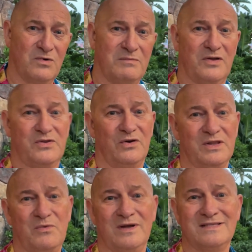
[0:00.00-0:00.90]
We're about the
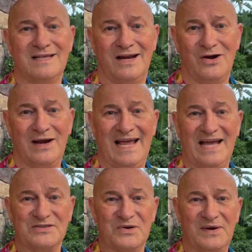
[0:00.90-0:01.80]
only ones that are
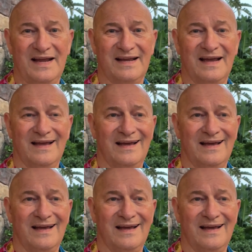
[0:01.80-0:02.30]
entering.